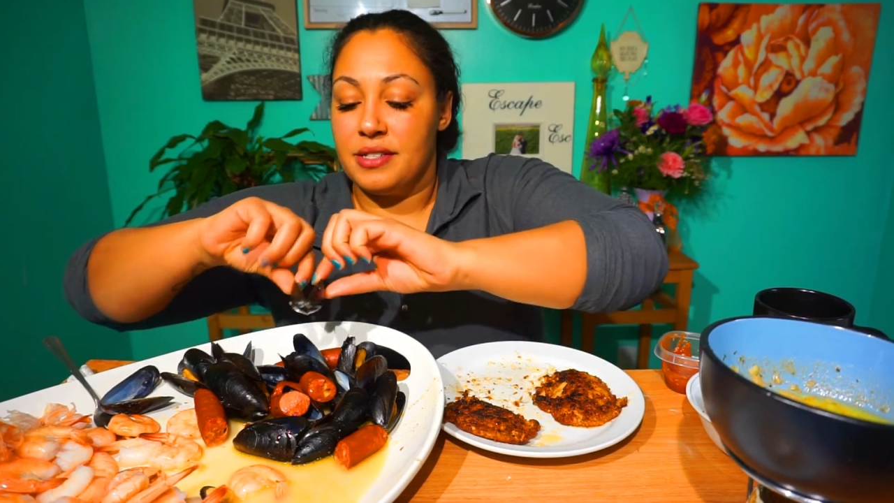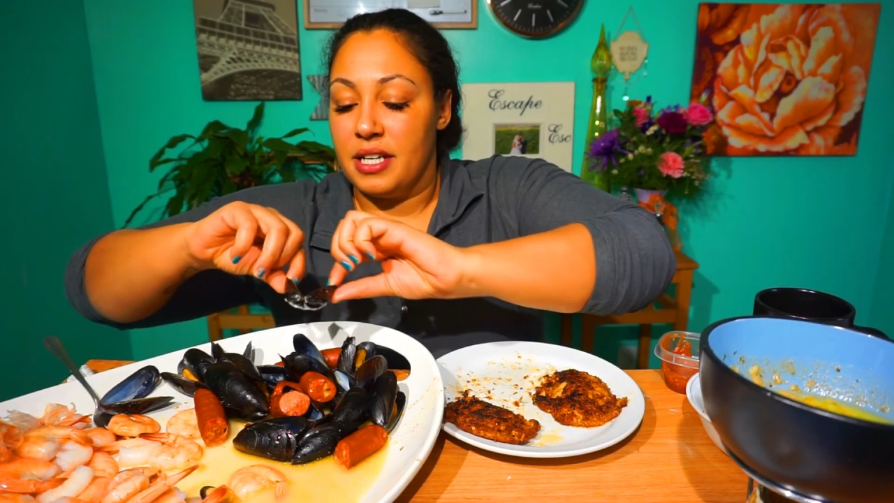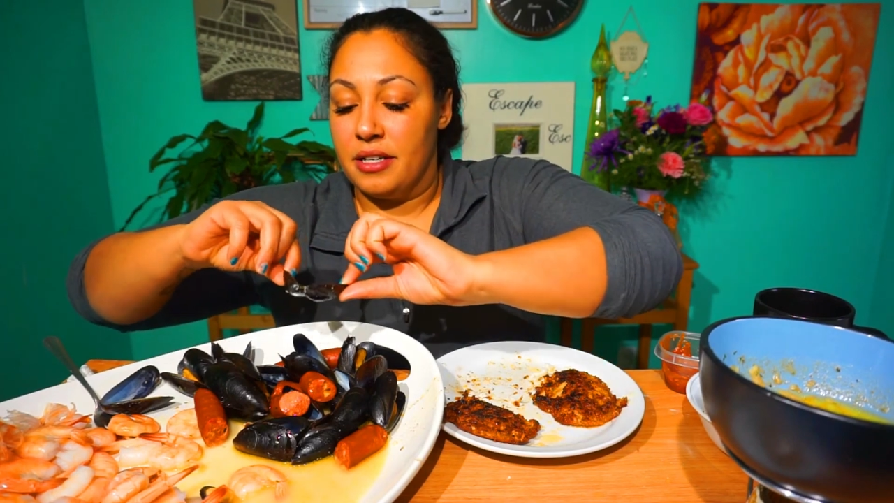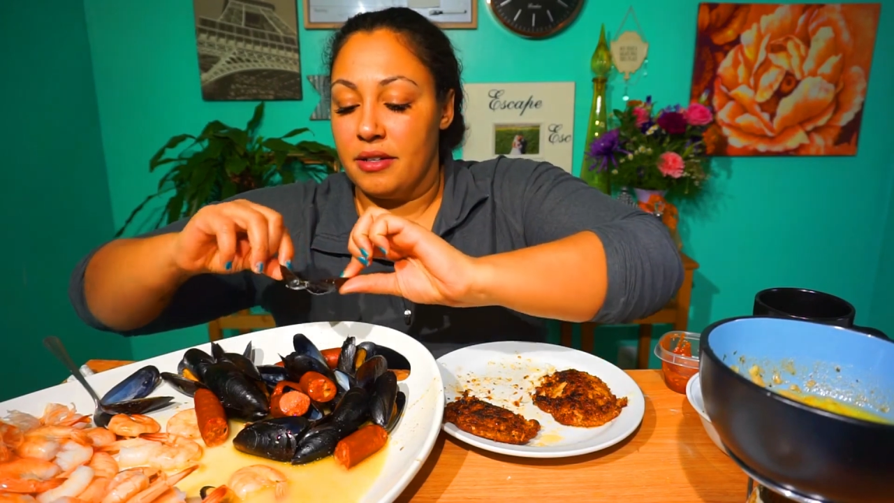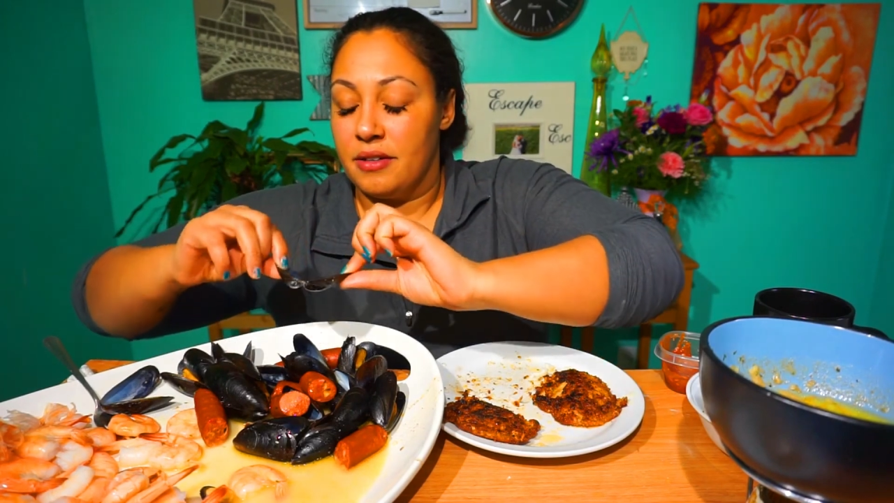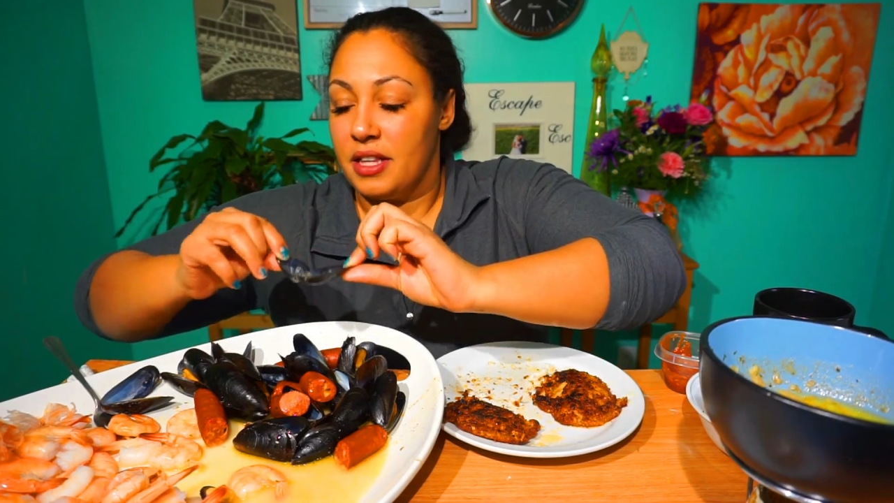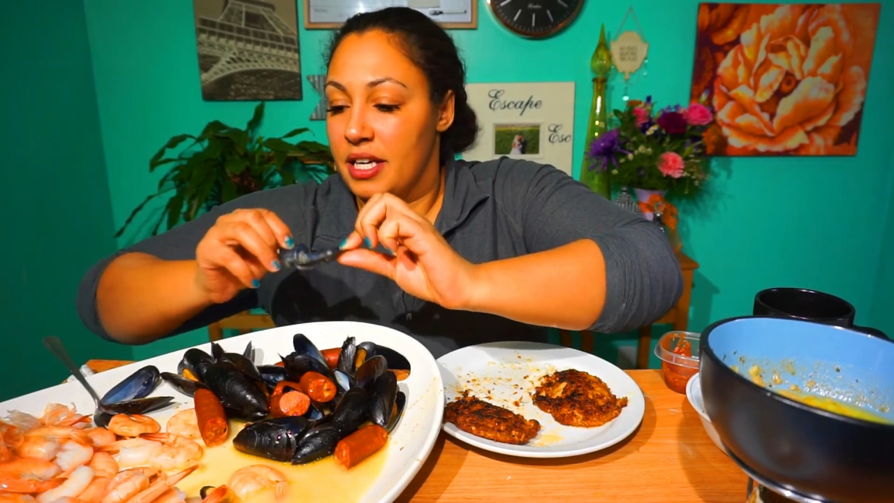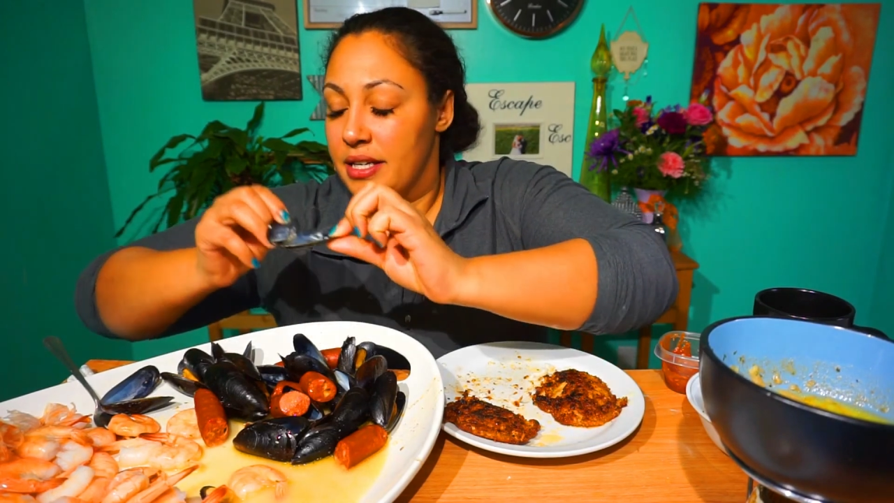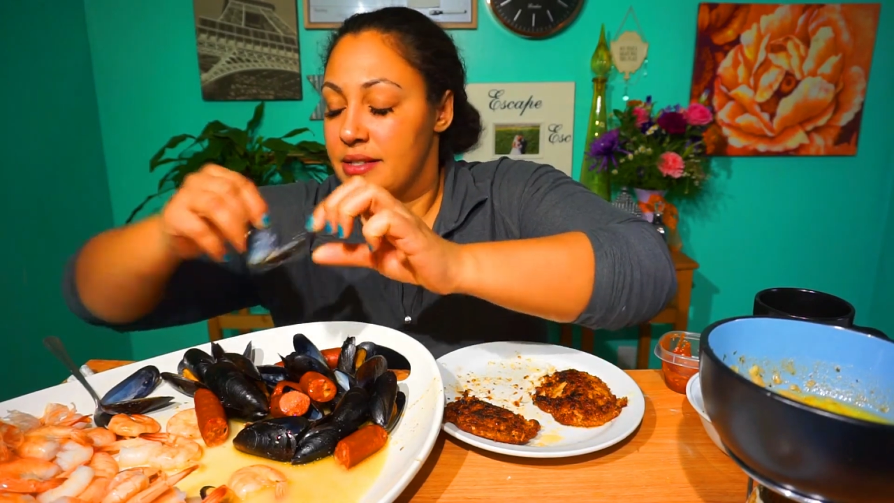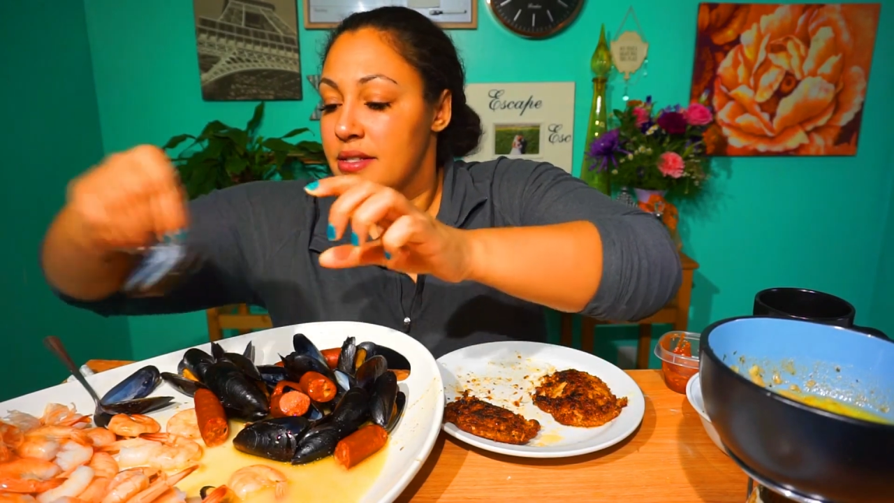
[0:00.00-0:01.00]
and
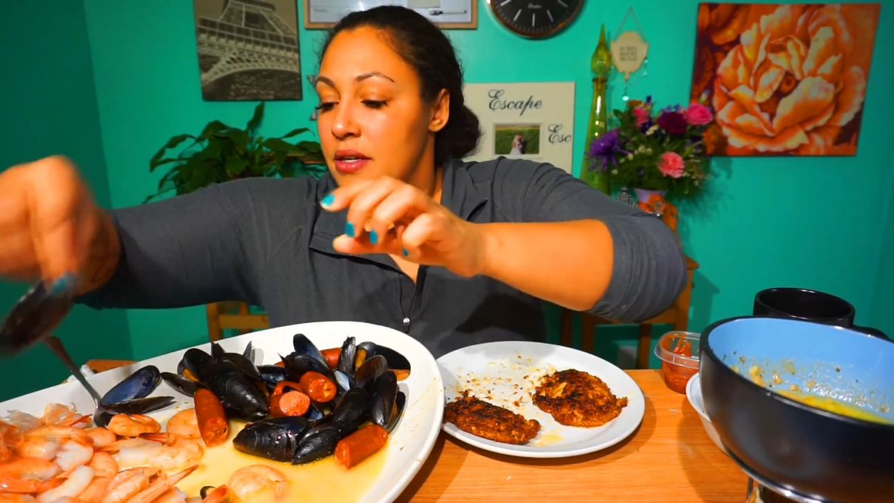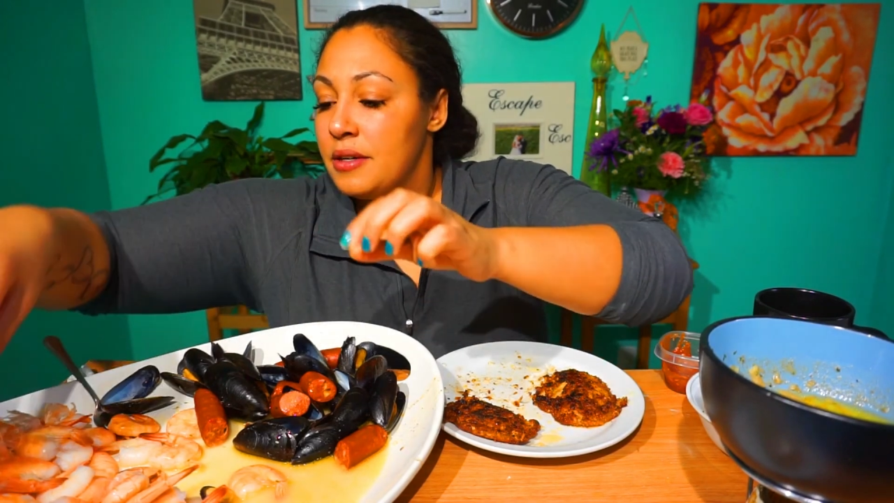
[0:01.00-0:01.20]
things.